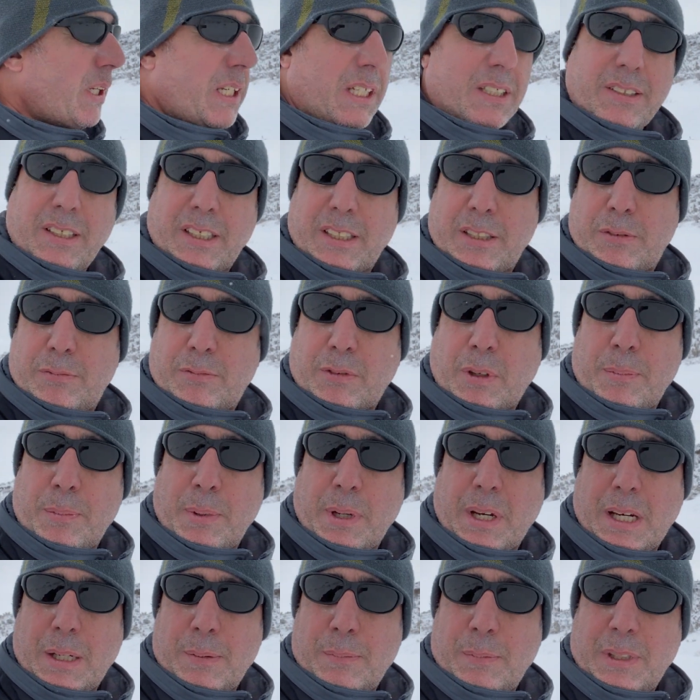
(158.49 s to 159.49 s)
is actually right
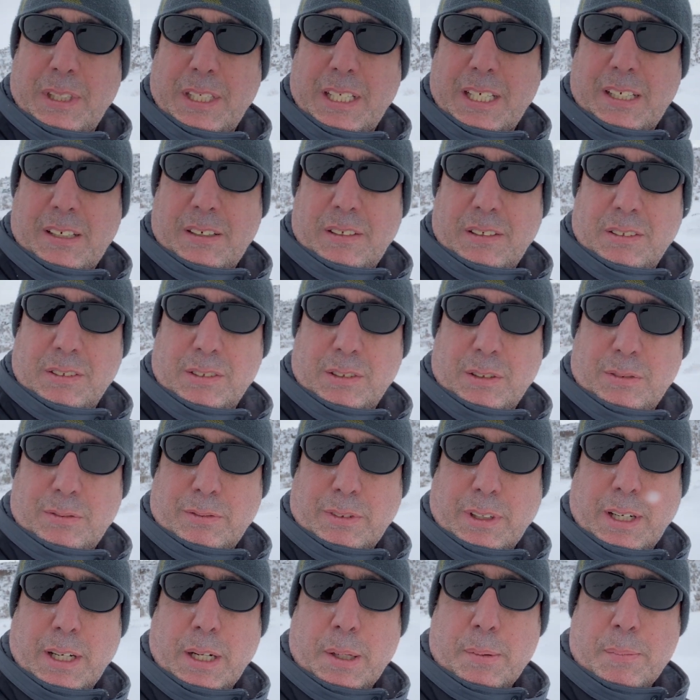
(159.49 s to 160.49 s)
behind me now, going
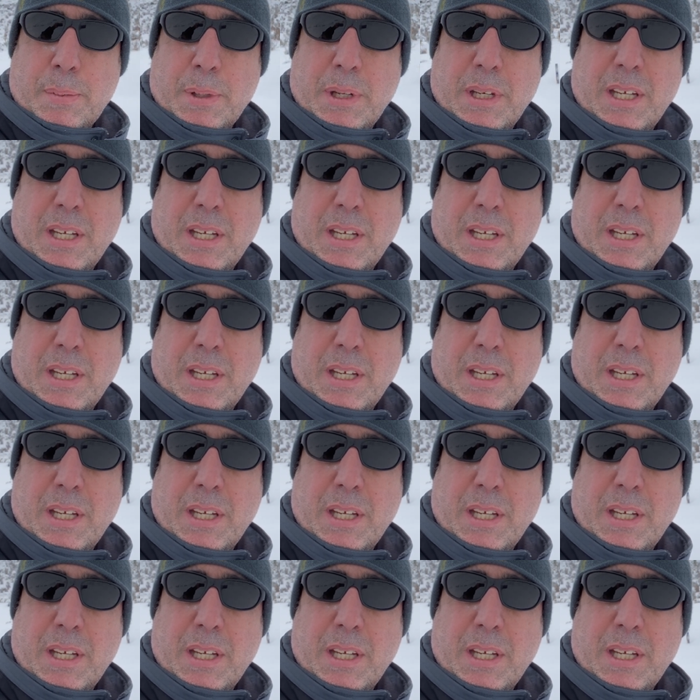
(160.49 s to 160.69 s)
right up